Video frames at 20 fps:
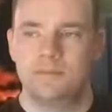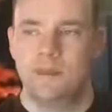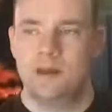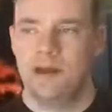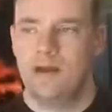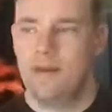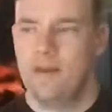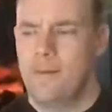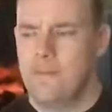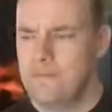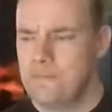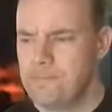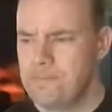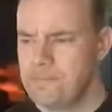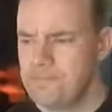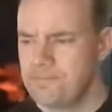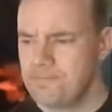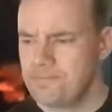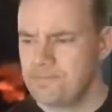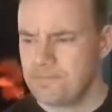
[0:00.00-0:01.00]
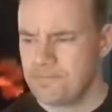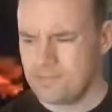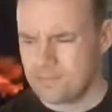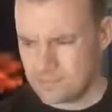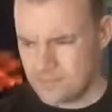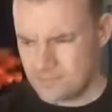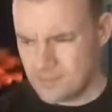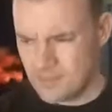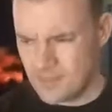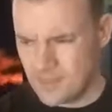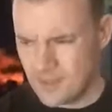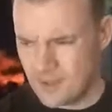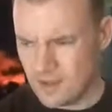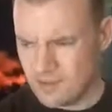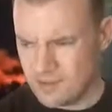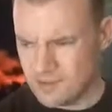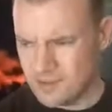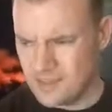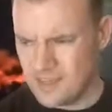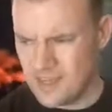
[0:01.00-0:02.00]
other
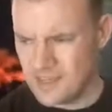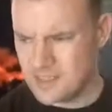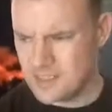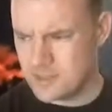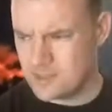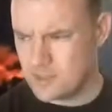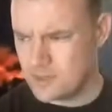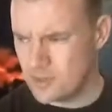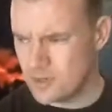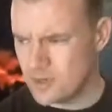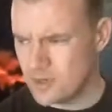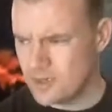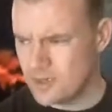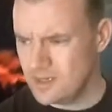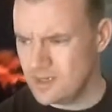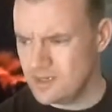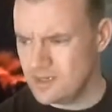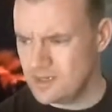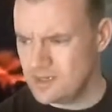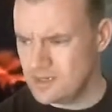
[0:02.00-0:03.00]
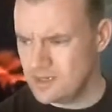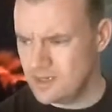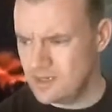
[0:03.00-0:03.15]
than that, just been working.